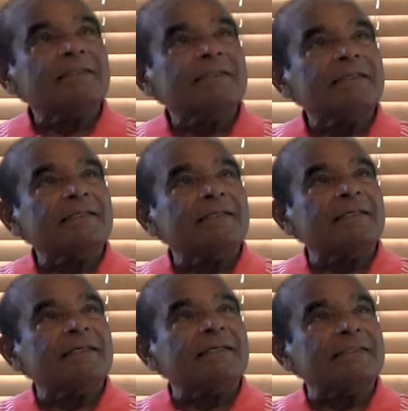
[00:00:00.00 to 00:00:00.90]

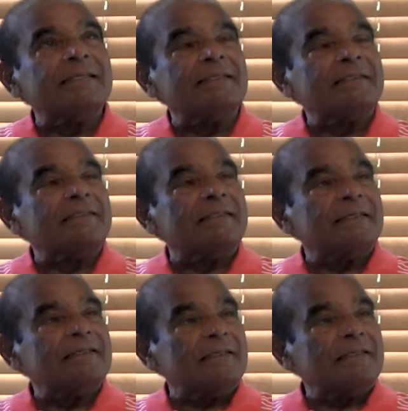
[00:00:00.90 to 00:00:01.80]
Yeah, I think
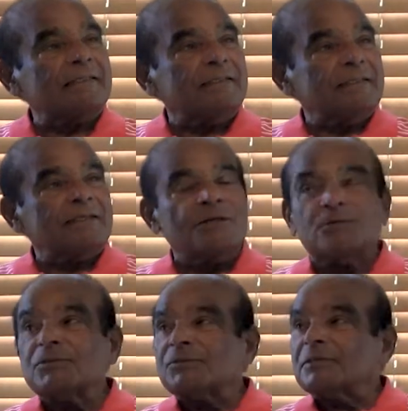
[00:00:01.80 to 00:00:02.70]
the
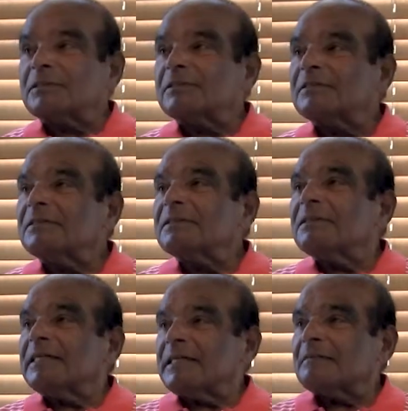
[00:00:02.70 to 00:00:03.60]
cues were
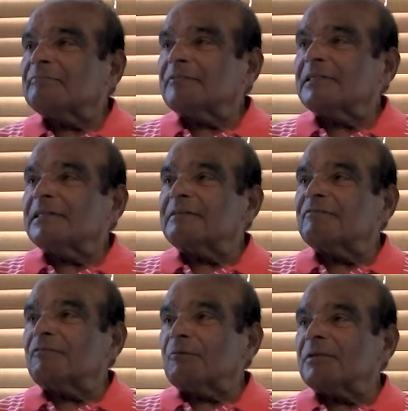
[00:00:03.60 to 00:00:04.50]
helpful in
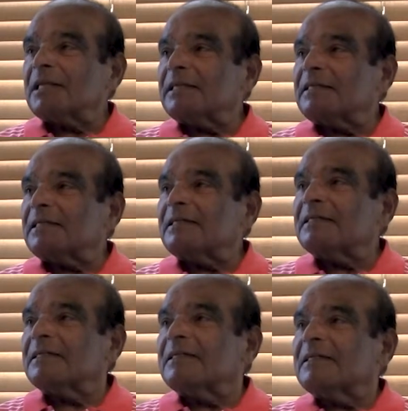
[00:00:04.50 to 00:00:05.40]
formulating
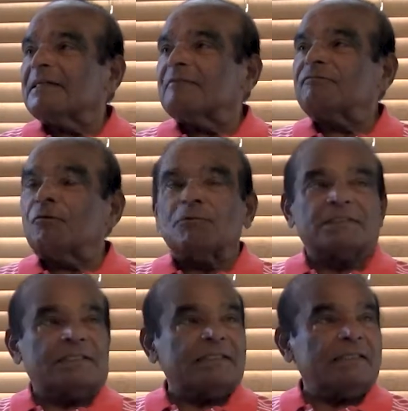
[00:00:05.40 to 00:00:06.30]
and
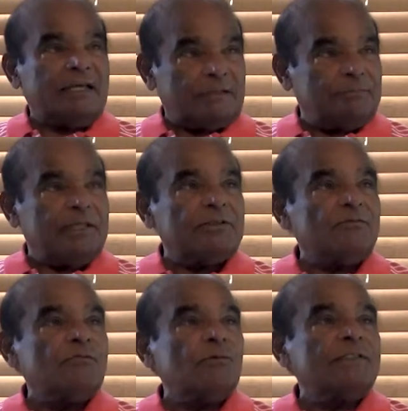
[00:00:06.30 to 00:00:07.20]
focusing, helping to
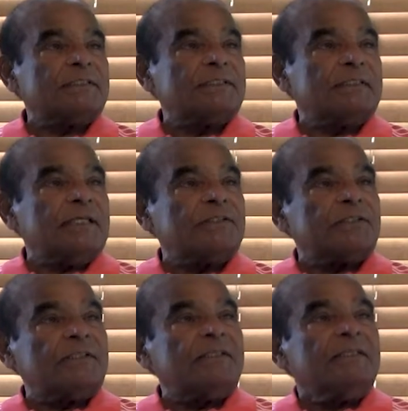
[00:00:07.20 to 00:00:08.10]
focus
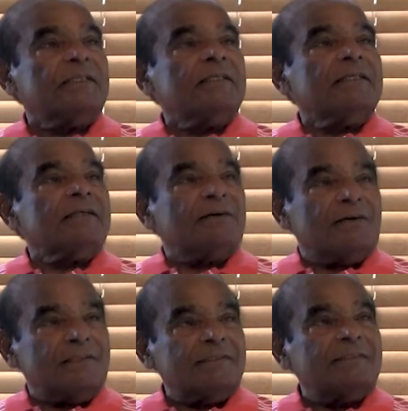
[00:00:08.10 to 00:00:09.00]
attention
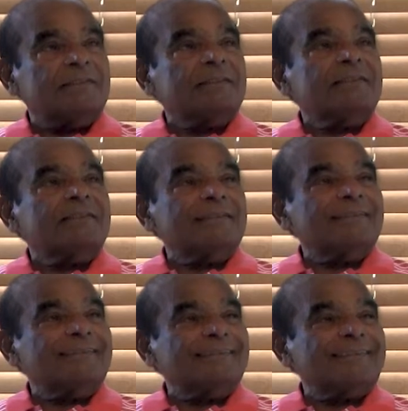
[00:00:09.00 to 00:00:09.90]
on
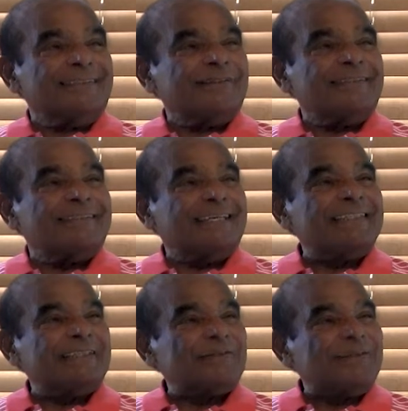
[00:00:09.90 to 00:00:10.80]
the
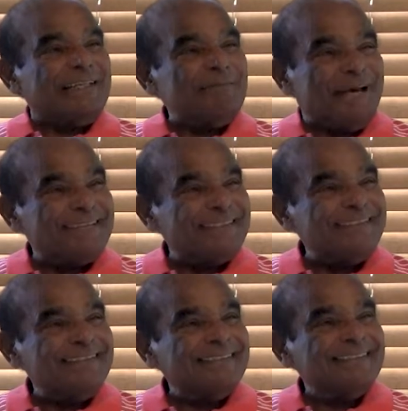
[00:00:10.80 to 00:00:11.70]
things that really
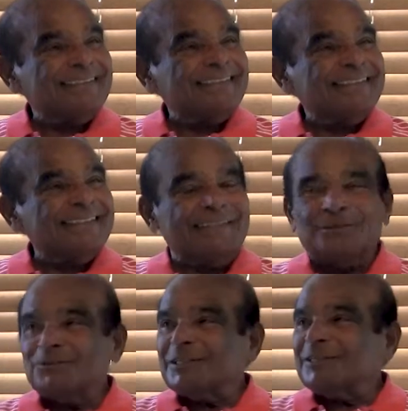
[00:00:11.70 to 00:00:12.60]
mattered. You
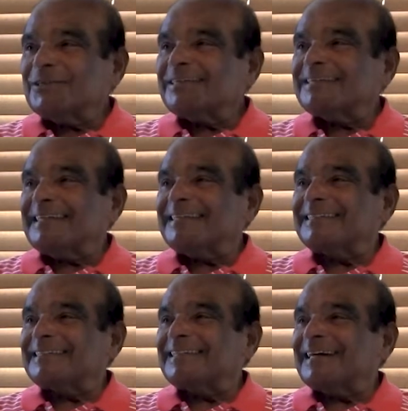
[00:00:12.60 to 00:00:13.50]
know, the good
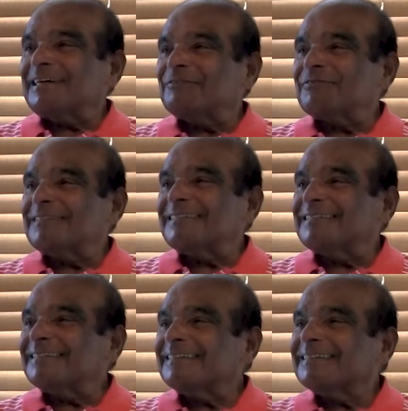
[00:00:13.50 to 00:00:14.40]
things in life and the